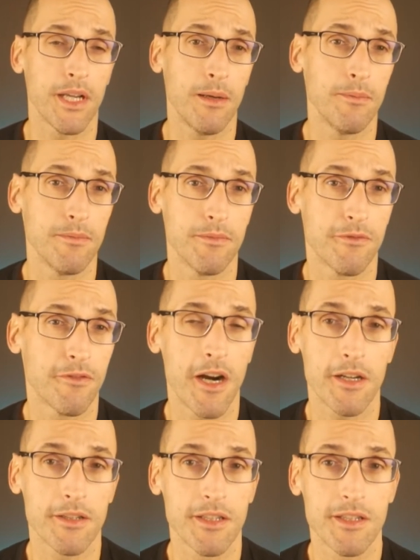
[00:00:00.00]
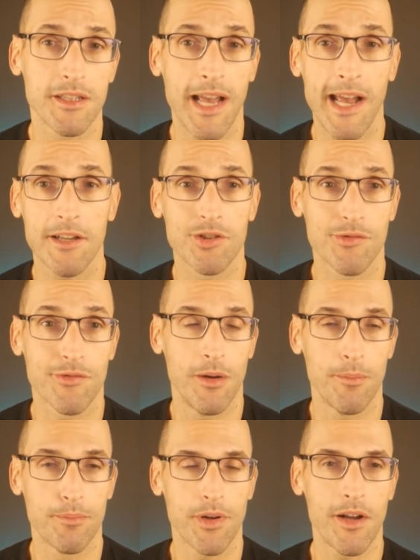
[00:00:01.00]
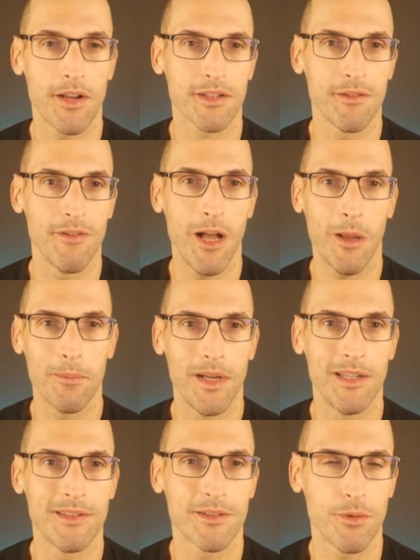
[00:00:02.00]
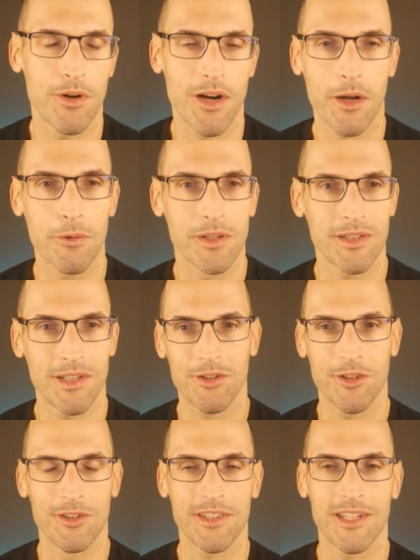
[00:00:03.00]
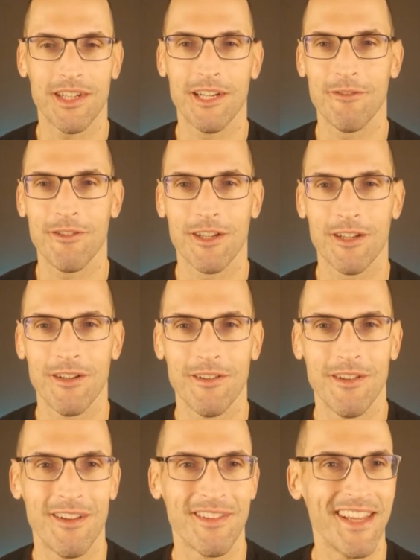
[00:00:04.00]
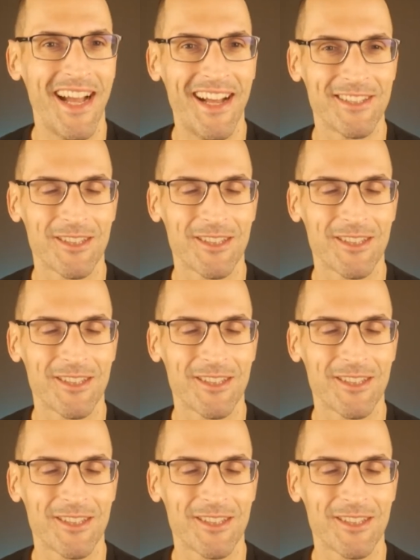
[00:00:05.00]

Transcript: I'm far detached from product development or acquisitions or anything on that.